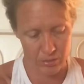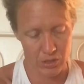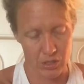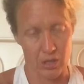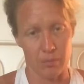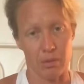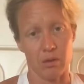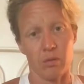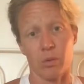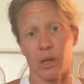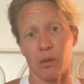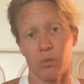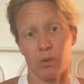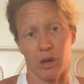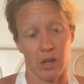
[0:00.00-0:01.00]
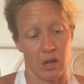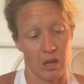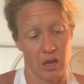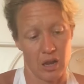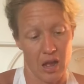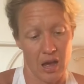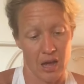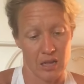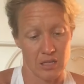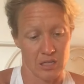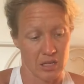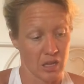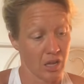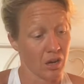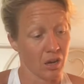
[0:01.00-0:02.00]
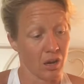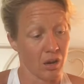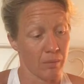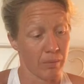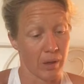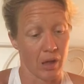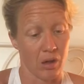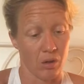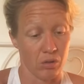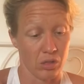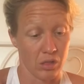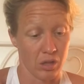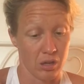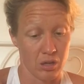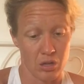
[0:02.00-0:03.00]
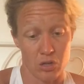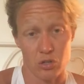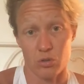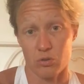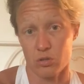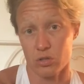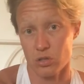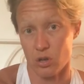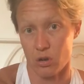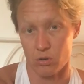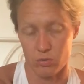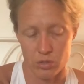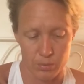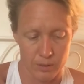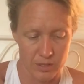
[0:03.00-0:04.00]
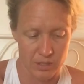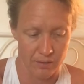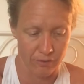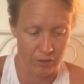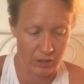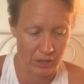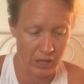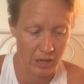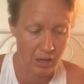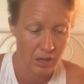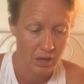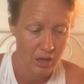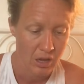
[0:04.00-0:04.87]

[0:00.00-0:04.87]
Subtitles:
So let me read what it has in here about the two stones specifically.